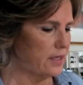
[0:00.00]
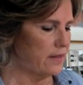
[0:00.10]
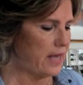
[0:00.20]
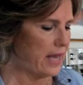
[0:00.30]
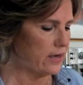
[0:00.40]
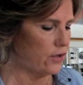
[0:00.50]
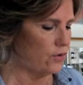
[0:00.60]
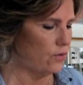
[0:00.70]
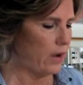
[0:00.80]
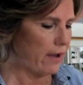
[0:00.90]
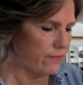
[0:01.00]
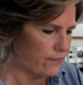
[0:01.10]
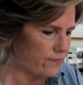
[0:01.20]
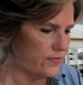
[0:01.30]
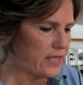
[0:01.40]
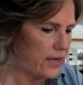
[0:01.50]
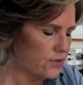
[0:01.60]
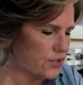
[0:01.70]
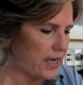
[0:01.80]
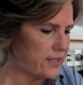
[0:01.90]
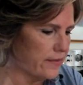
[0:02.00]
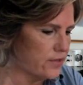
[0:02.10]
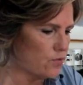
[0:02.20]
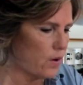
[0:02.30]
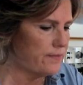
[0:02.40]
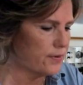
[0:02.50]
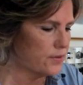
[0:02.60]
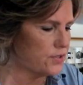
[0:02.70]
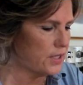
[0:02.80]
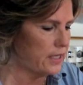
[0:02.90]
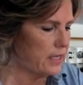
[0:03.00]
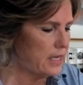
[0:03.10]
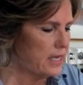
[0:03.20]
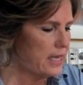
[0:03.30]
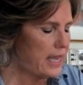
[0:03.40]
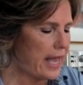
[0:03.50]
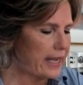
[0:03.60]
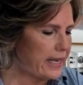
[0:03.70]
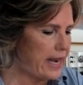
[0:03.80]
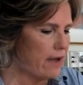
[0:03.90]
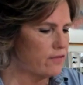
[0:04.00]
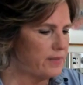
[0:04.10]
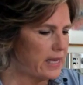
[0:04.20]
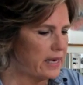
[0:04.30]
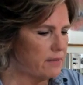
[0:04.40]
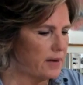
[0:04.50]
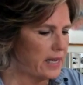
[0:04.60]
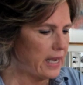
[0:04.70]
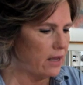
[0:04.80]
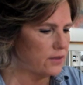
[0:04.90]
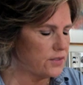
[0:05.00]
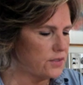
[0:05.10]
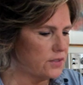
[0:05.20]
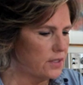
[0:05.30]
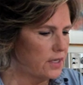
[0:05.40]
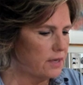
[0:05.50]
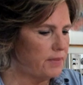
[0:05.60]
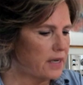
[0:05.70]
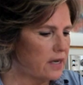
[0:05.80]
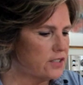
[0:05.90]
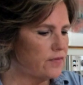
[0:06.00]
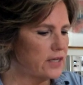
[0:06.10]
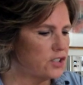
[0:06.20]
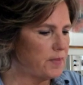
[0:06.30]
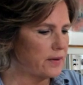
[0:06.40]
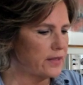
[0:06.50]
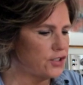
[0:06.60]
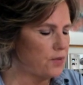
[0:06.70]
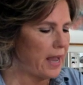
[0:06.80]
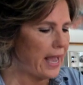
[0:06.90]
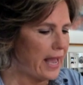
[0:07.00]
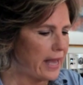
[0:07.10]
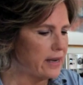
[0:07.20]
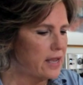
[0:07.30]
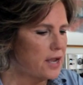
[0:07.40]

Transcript: that you have set your sights on this one person and it can never be anybody else because of the experience you had,